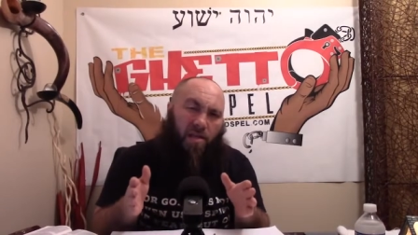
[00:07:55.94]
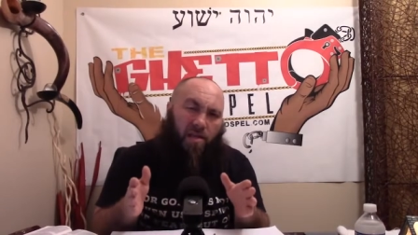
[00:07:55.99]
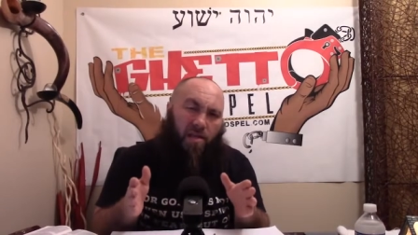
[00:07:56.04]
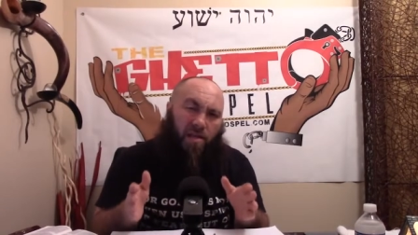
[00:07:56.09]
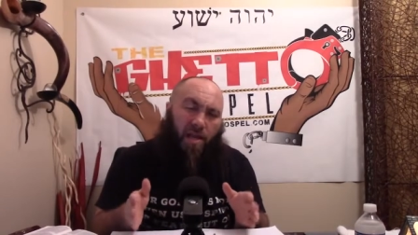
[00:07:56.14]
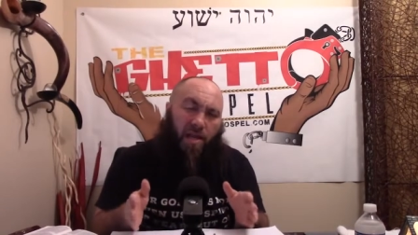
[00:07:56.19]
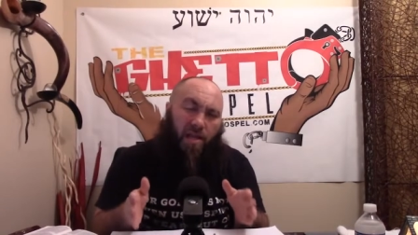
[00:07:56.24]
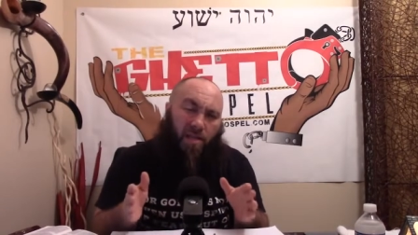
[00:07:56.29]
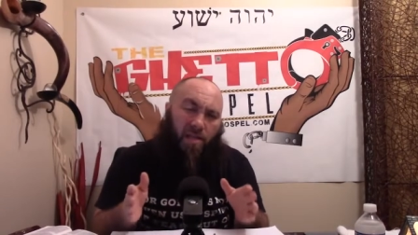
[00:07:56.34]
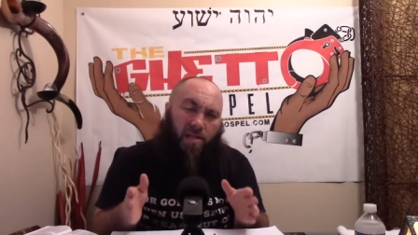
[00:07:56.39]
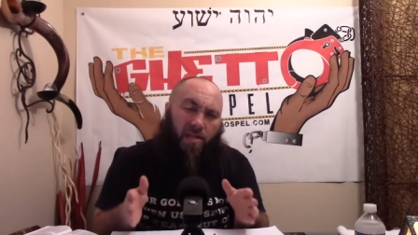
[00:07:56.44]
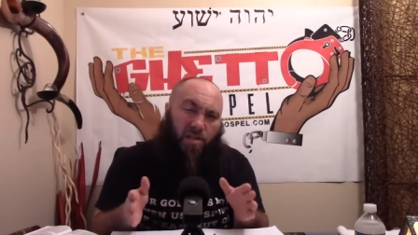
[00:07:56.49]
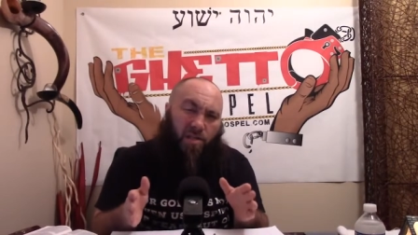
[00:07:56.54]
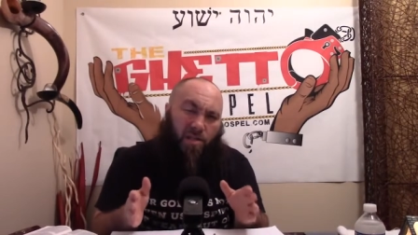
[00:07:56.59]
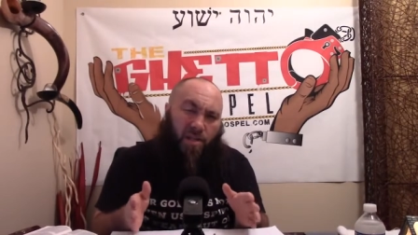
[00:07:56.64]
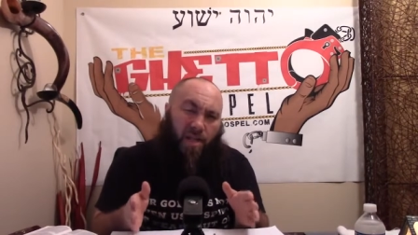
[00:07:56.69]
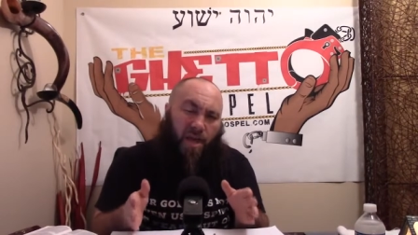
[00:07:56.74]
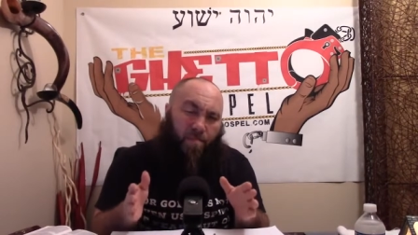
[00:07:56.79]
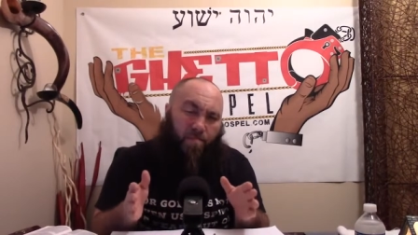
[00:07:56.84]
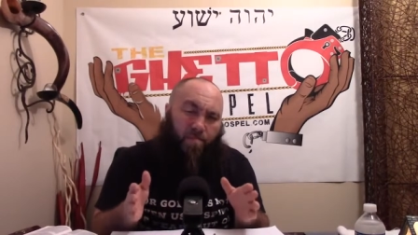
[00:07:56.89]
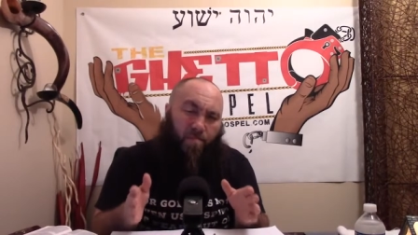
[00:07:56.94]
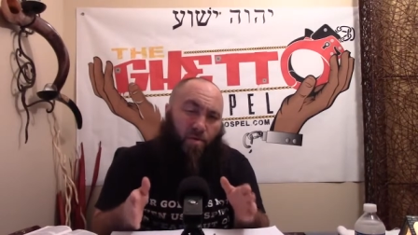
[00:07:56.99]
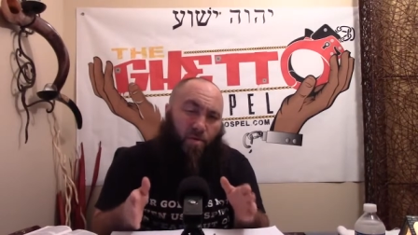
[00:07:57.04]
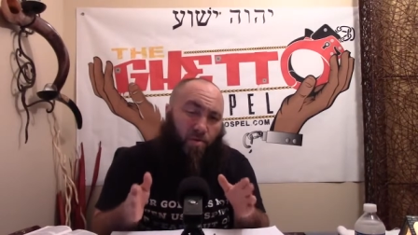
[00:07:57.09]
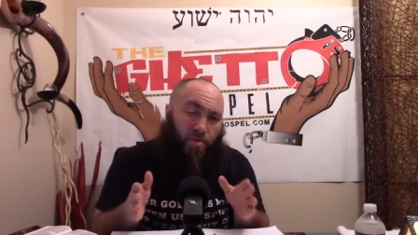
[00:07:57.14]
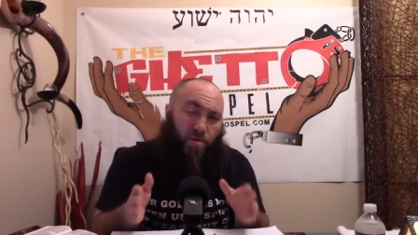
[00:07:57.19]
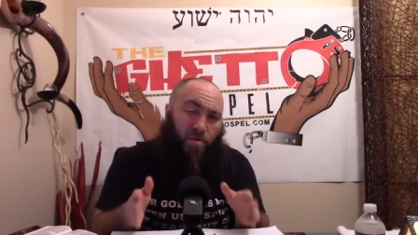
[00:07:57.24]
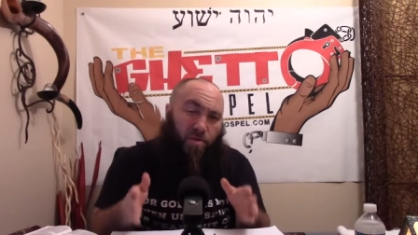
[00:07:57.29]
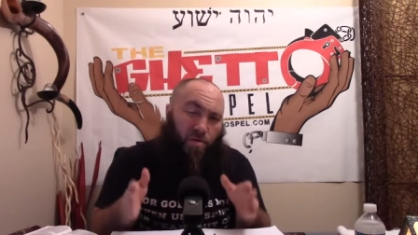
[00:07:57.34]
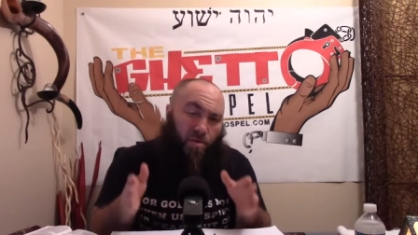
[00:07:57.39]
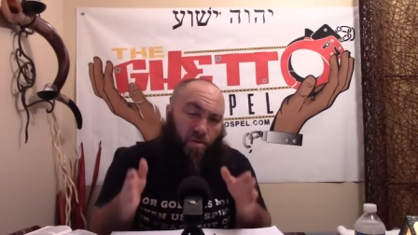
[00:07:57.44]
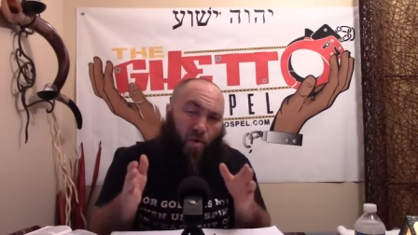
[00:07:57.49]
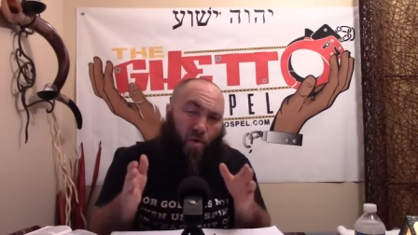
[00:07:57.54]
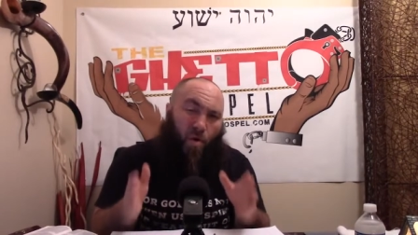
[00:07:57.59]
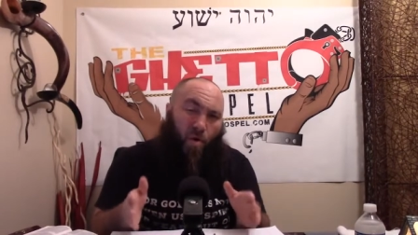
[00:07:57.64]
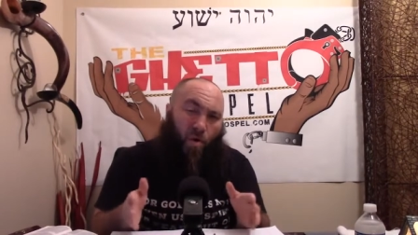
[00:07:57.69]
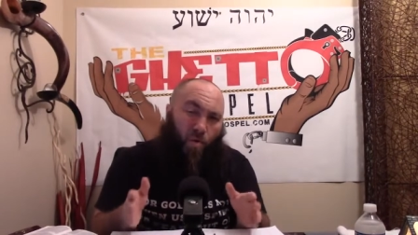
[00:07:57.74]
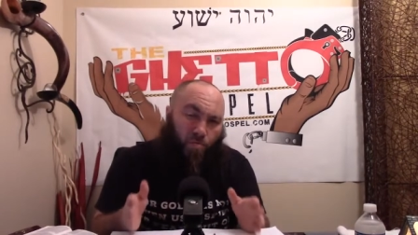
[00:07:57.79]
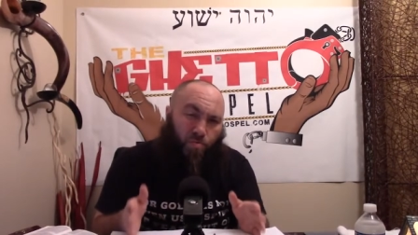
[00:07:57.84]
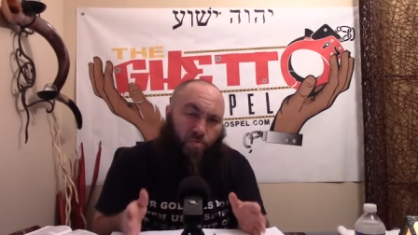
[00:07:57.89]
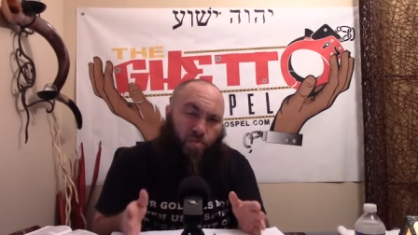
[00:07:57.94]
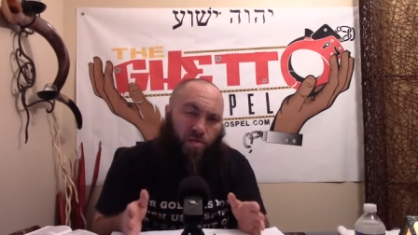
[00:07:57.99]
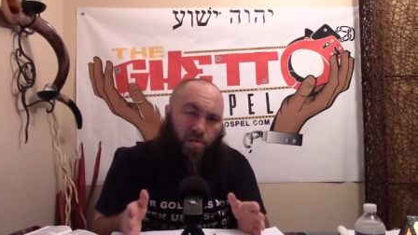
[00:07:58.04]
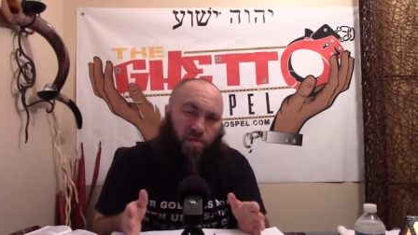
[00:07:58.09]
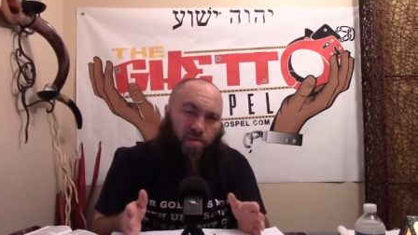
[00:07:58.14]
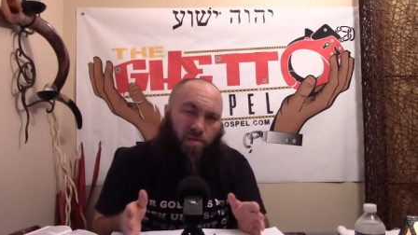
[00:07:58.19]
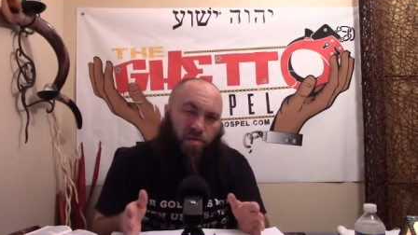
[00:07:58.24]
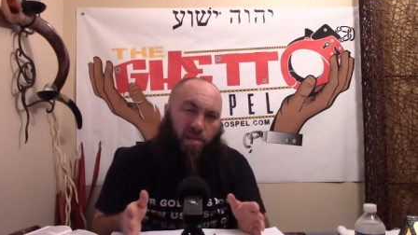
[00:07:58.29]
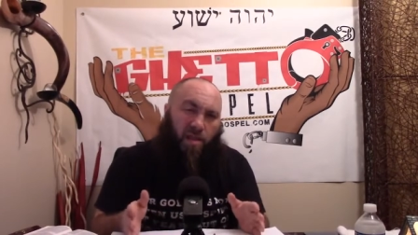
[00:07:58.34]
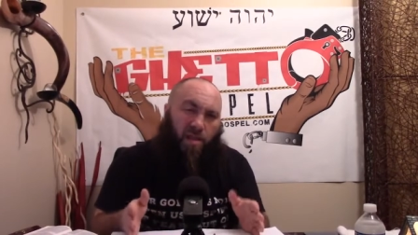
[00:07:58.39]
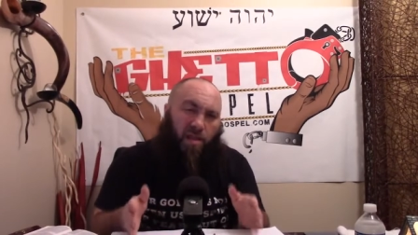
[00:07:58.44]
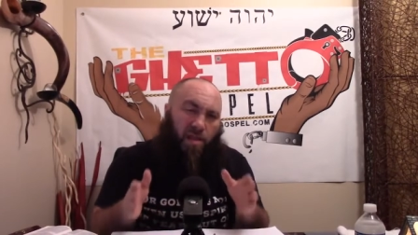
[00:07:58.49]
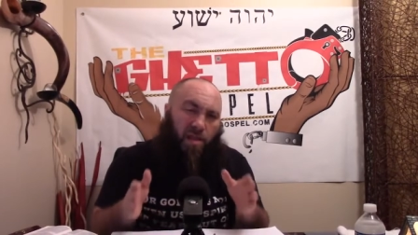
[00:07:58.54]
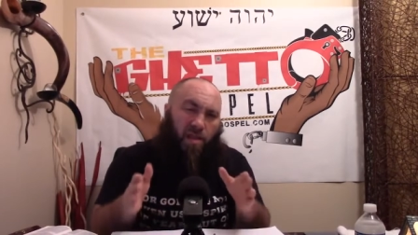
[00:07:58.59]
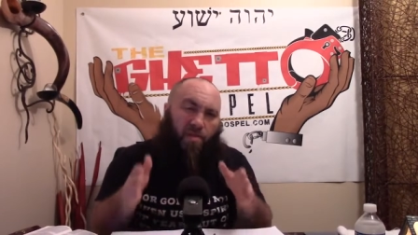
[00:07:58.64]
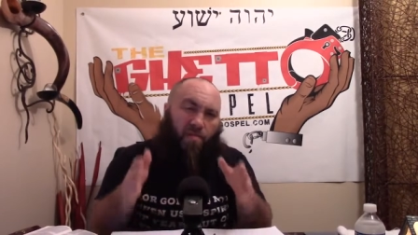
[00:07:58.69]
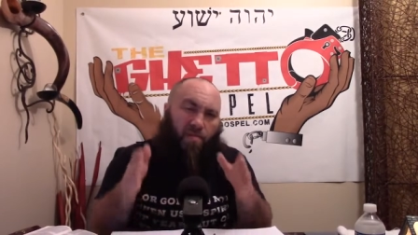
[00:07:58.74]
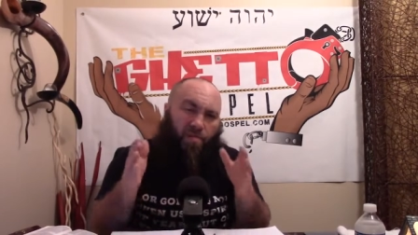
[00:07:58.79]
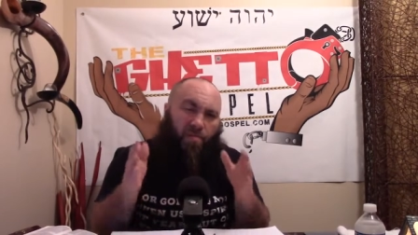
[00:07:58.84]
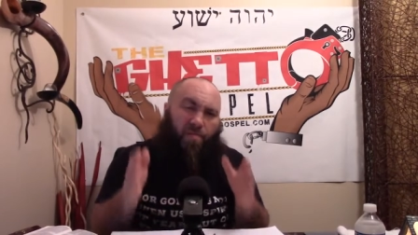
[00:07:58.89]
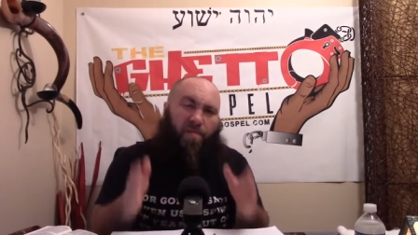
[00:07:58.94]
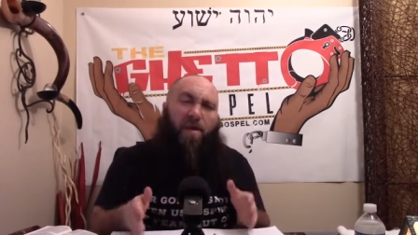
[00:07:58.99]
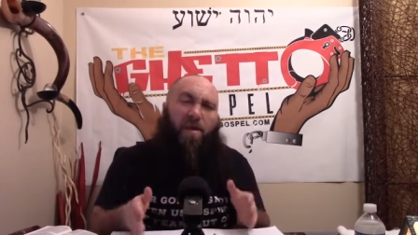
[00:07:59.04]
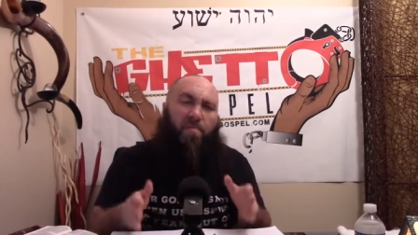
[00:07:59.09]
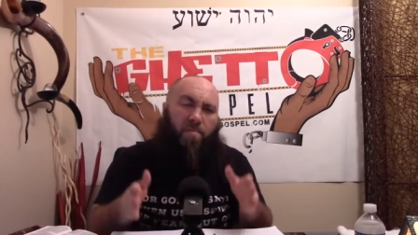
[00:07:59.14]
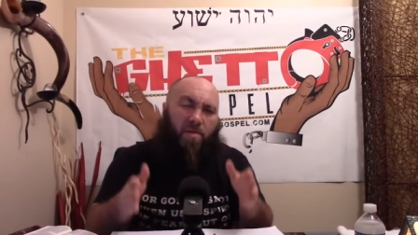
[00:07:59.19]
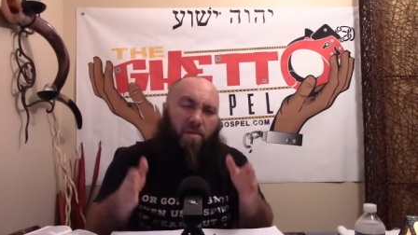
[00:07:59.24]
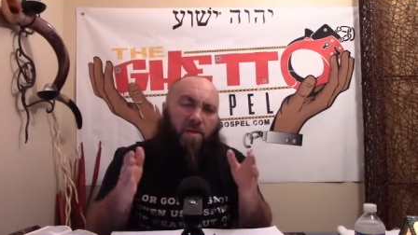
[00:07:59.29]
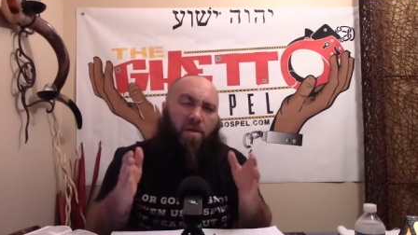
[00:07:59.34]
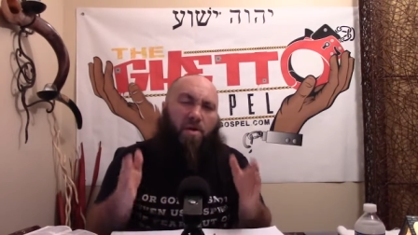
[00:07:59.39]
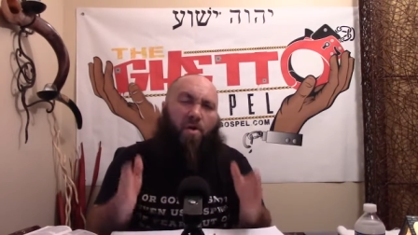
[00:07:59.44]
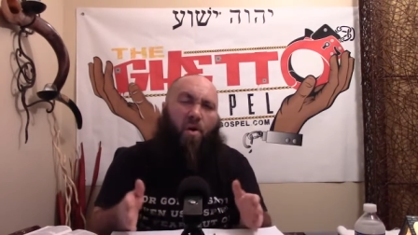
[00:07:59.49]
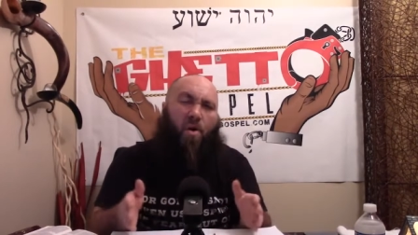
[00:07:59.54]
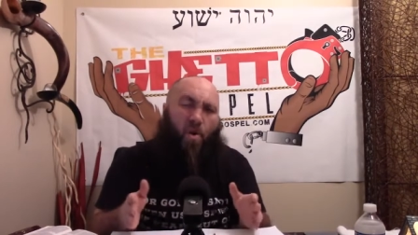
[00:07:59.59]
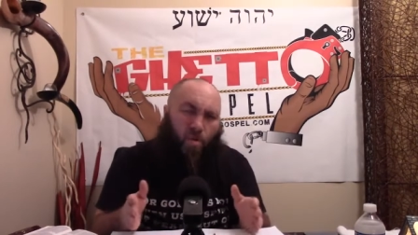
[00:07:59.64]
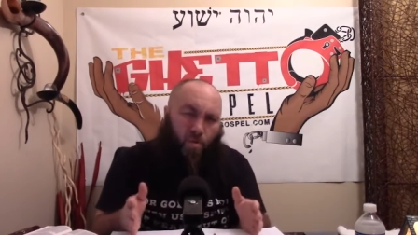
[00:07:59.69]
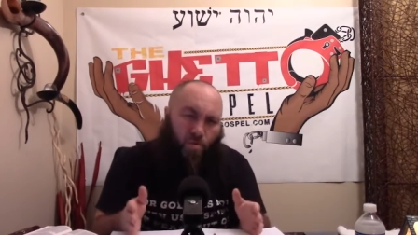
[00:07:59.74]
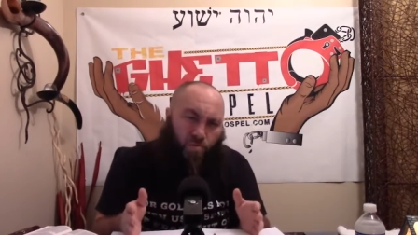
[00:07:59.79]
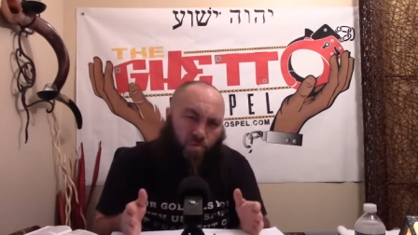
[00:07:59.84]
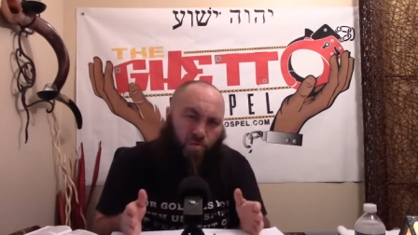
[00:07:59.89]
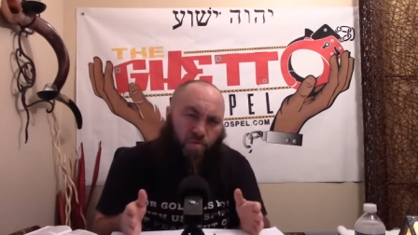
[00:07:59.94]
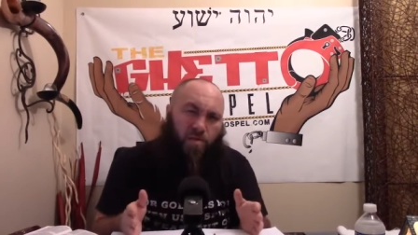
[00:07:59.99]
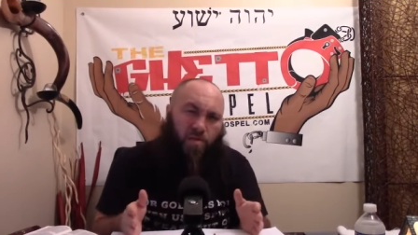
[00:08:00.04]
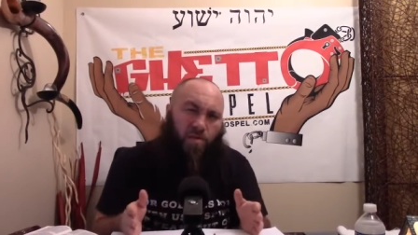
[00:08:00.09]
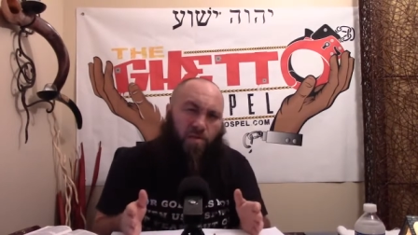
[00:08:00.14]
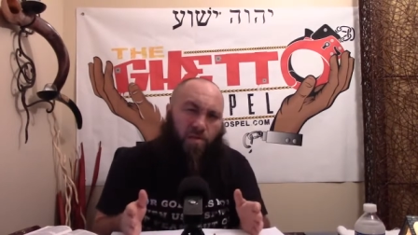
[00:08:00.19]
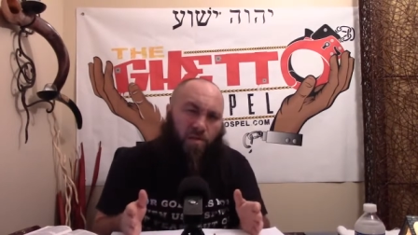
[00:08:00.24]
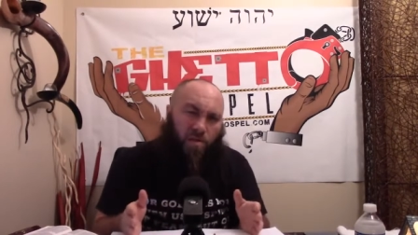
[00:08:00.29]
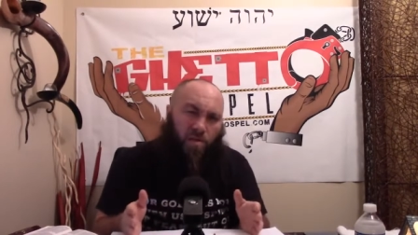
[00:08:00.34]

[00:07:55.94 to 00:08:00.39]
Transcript: that that person owns, that their family owns?